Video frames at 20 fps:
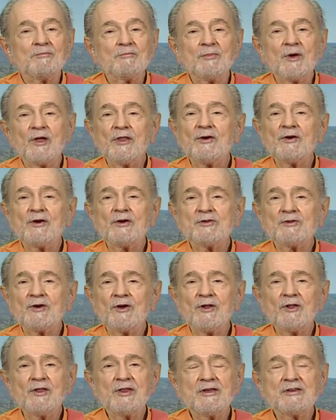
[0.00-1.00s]
Mother is
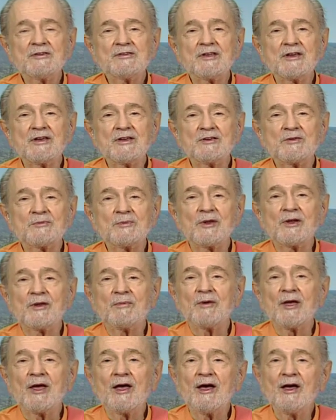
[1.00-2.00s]
all these things, but
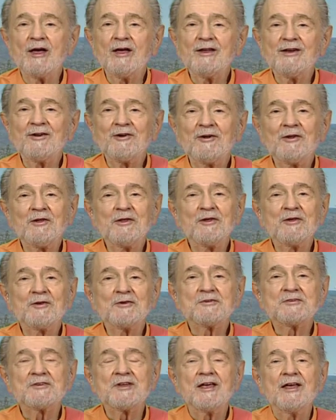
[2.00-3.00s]
behind all
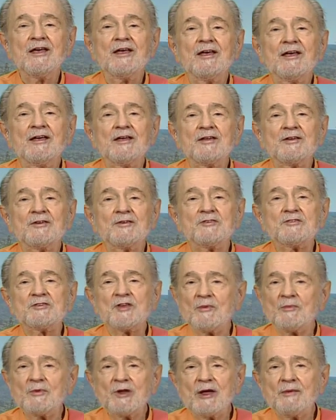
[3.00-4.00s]
those
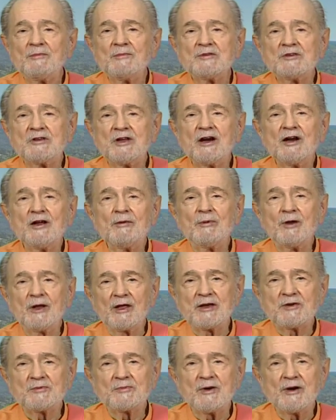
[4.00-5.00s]
sometimes terrible
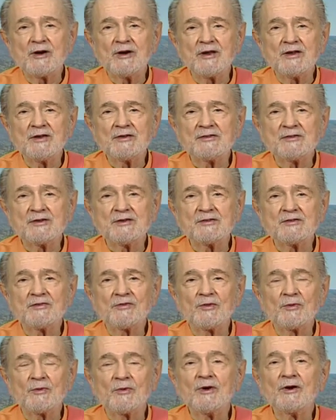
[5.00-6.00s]
experiences
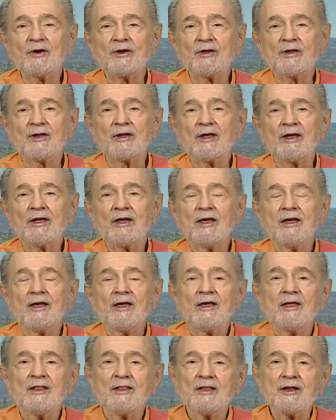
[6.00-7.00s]
of the world,
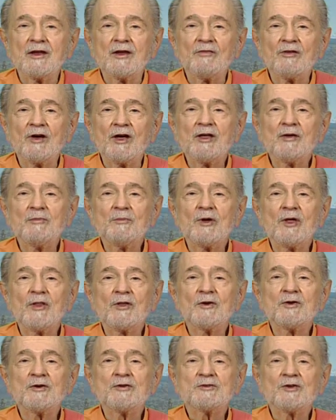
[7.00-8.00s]
the Divine
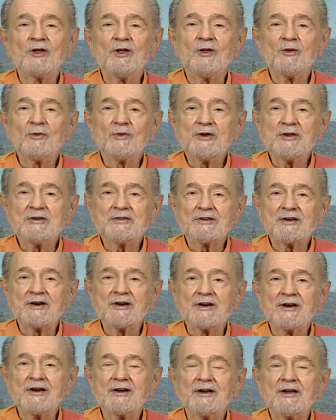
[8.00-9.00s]
Mother is always
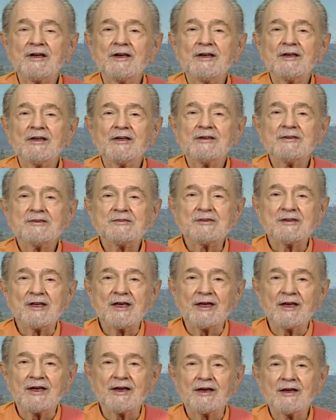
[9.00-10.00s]
there
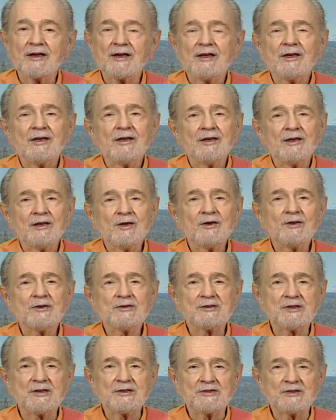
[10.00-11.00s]
saying,
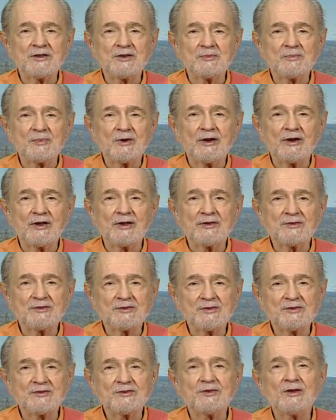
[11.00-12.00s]
use these
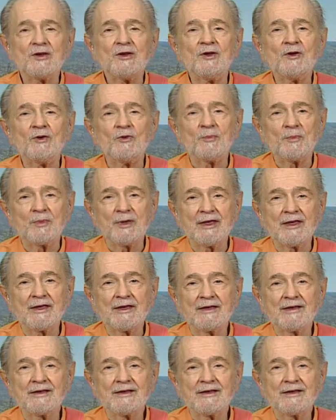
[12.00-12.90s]
experiences to know me.